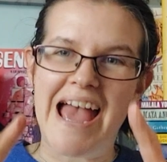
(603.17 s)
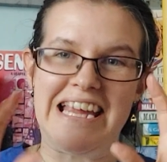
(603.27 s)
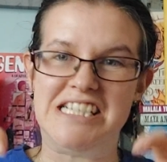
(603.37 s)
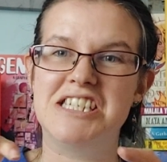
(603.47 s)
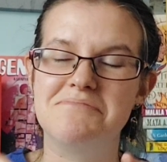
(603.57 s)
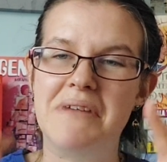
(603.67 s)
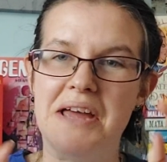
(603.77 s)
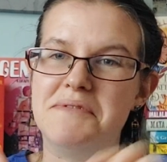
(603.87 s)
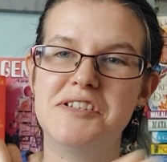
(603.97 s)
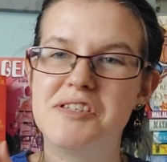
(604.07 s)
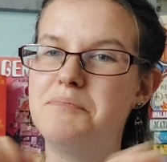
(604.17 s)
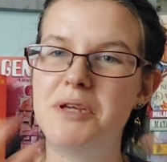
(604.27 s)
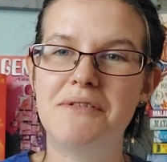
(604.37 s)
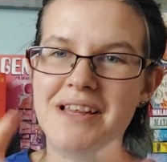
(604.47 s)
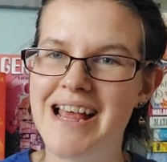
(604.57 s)
hate, just
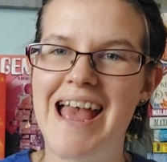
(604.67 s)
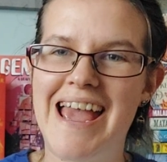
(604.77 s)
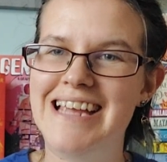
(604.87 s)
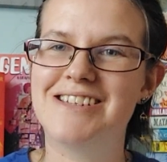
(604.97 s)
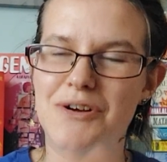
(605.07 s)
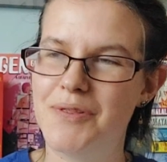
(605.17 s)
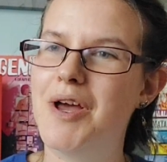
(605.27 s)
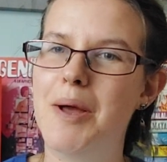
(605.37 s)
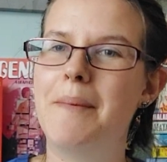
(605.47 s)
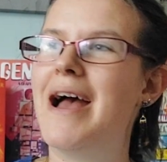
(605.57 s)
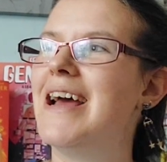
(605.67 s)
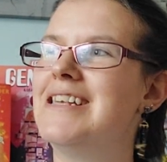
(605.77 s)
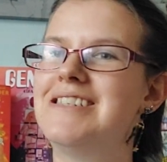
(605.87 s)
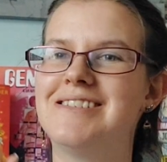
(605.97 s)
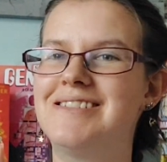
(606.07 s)
spewing their hate on them
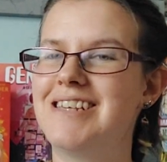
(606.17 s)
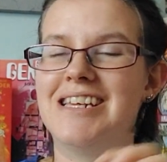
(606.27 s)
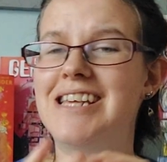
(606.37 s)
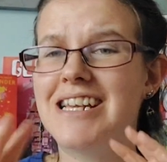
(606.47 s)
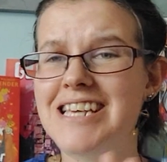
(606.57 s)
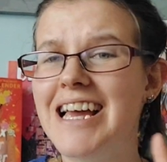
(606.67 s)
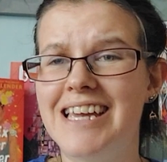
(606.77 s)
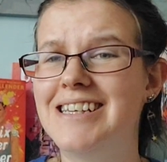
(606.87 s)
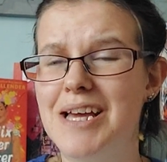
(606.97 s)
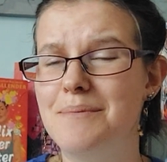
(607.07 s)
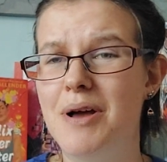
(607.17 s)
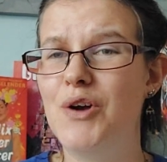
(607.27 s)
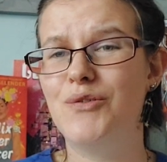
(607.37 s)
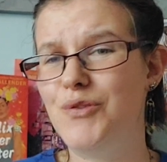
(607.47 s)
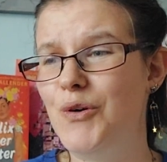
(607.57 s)
and just attacking them
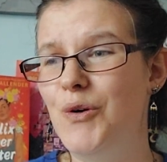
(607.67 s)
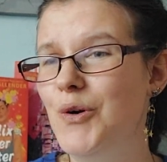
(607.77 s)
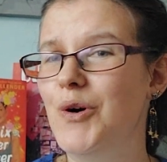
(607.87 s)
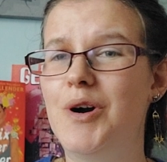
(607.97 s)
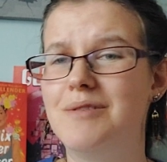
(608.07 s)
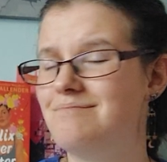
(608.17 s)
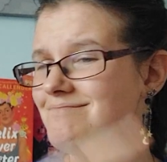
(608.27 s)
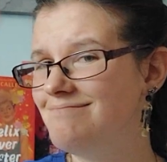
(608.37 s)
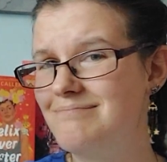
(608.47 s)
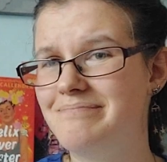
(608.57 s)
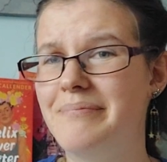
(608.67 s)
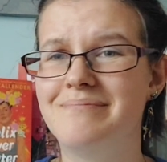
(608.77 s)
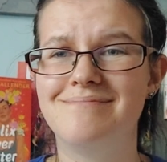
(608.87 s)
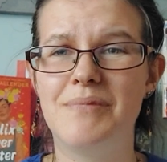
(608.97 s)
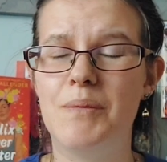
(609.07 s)
for
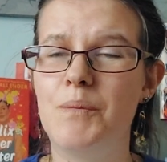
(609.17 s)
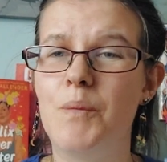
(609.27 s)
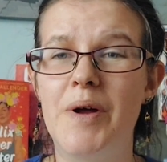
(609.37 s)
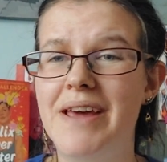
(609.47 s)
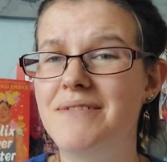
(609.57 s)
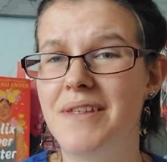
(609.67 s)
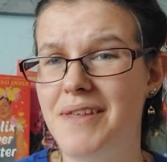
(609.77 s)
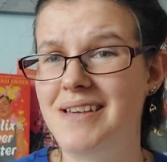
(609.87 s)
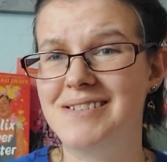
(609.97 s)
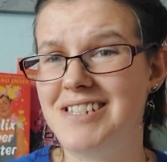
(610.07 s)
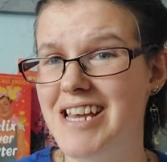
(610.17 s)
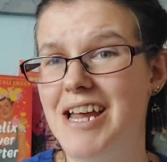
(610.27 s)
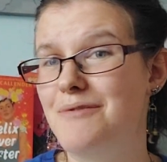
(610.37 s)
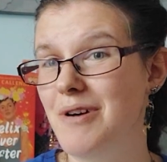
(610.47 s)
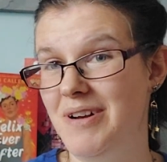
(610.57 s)
whatever the things that
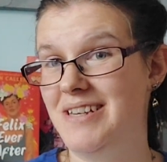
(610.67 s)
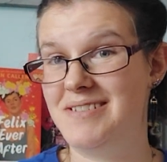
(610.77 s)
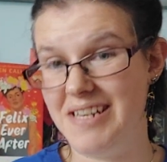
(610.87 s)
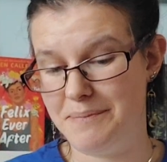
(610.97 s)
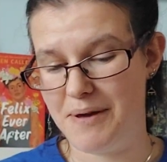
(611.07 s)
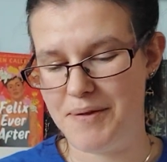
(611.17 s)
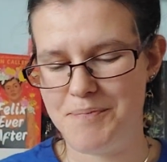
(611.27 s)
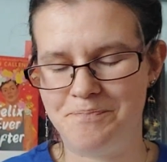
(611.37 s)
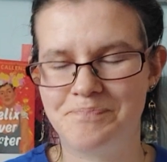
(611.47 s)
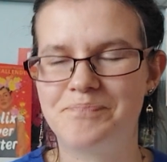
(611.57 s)
JK Rowling has said about them.